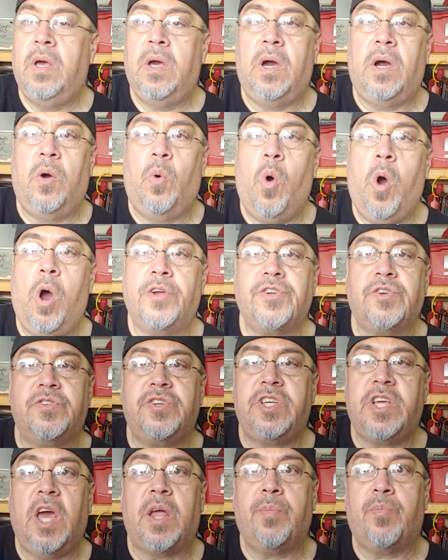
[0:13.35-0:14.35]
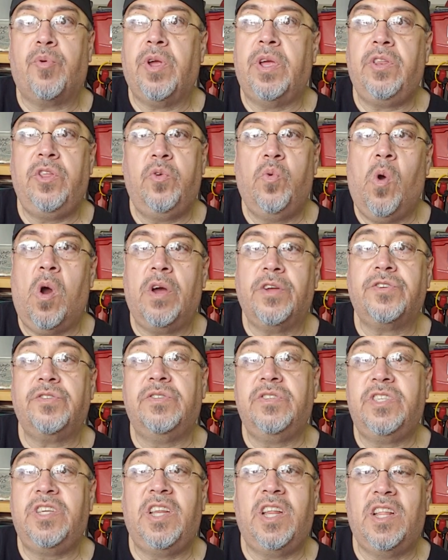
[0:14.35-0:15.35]
a, washer. She got a brand new washer,
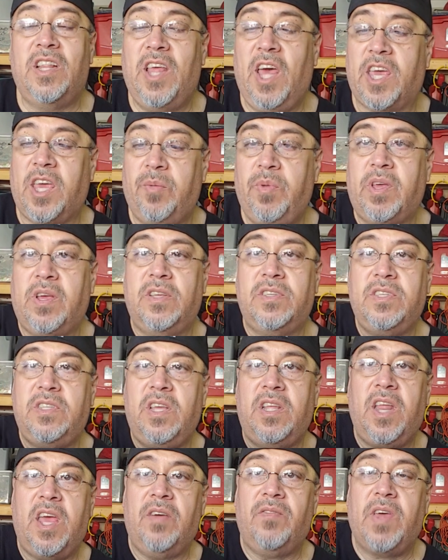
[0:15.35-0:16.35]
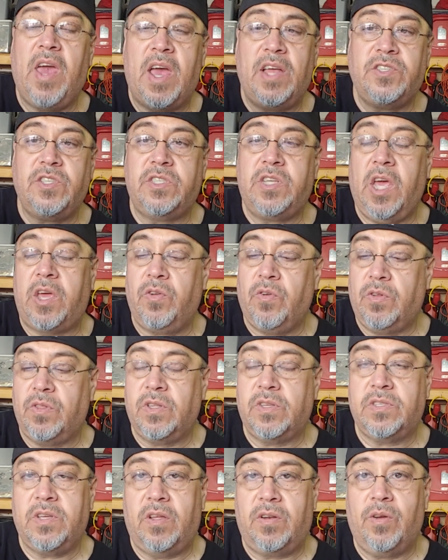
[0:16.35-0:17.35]
and she didn't like it because it didn't have the agitator in
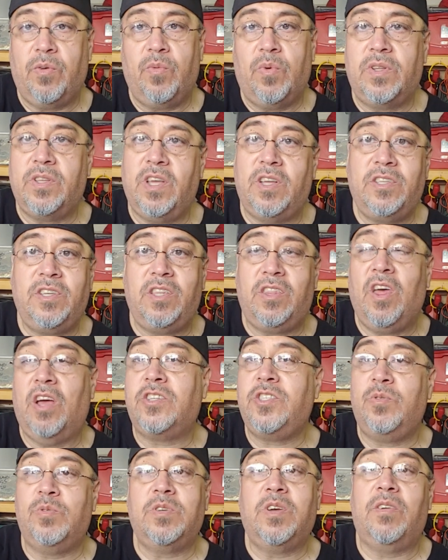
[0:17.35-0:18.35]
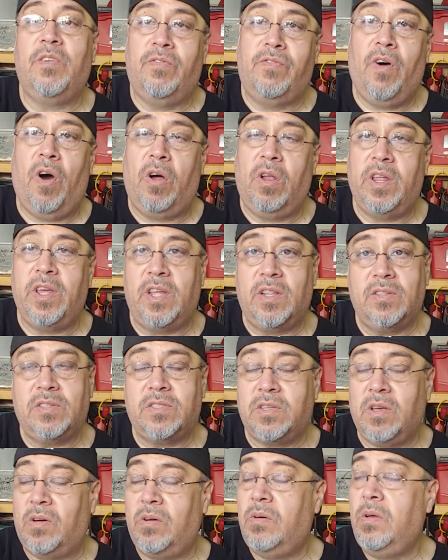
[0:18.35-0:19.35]
the center, and one day she thought she was going to fall in,
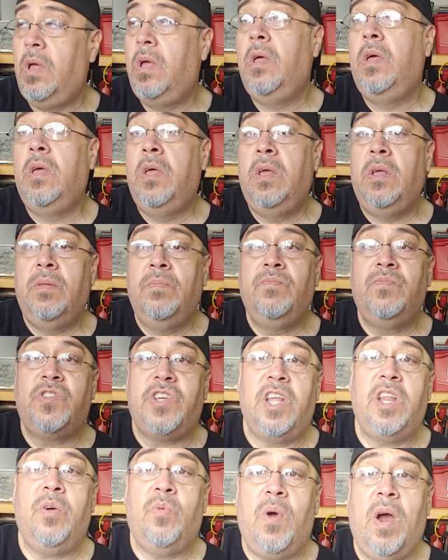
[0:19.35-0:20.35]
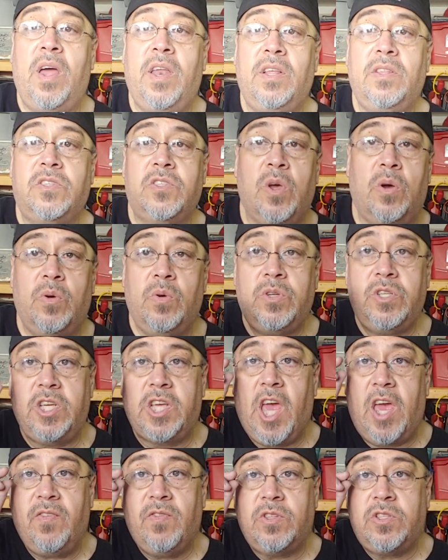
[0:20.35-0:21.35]
so she didn't want it, so she
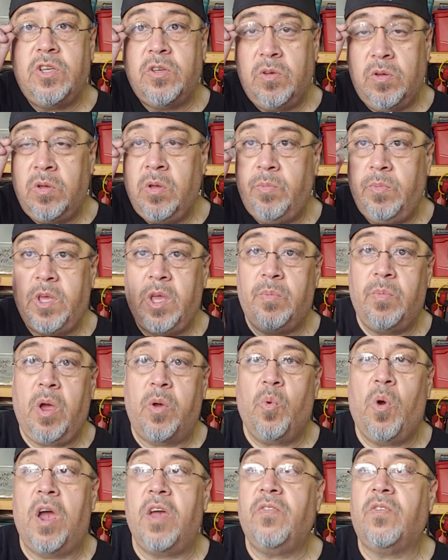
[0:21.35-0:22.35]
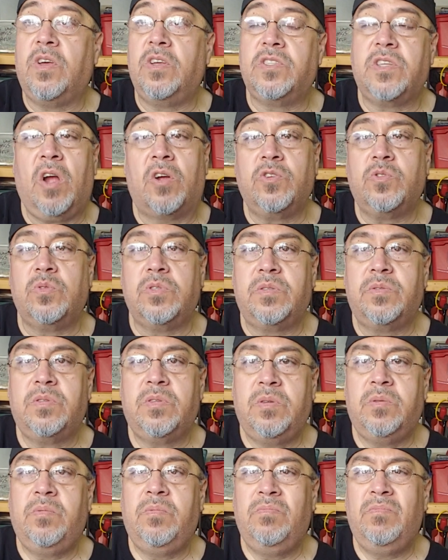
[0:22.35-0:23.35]
gave it to me and my wife because ours was
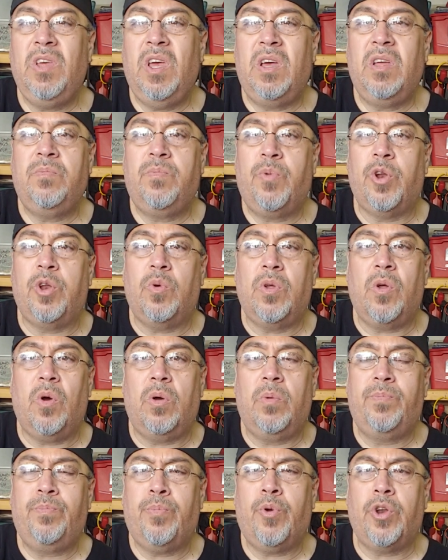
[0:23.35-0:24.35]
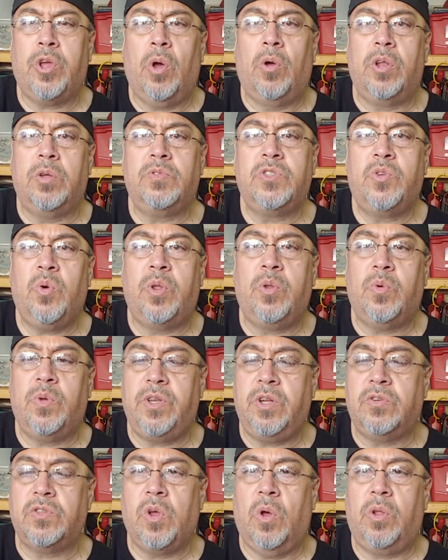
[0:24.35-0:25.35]
yeah, pretty, old, pretty old. It was 21
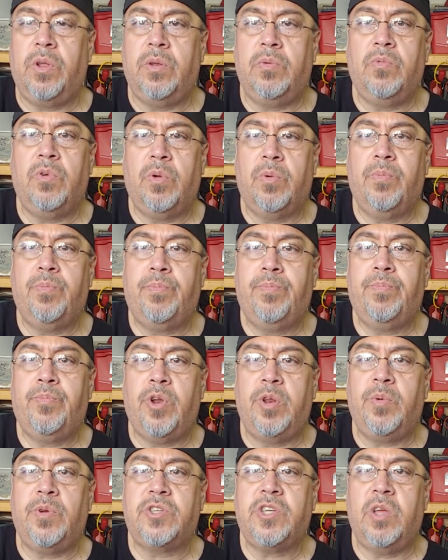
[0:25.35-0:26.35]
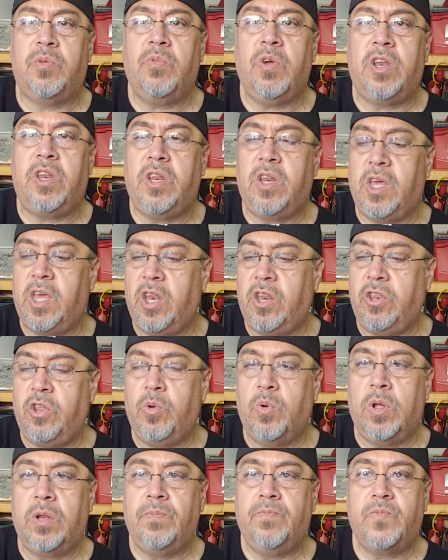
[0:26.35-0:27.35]
years old, and we were pretty much getting ready to get a
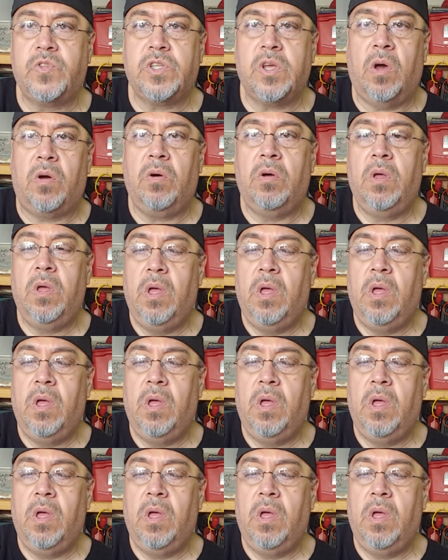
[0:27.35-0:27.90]
new one, so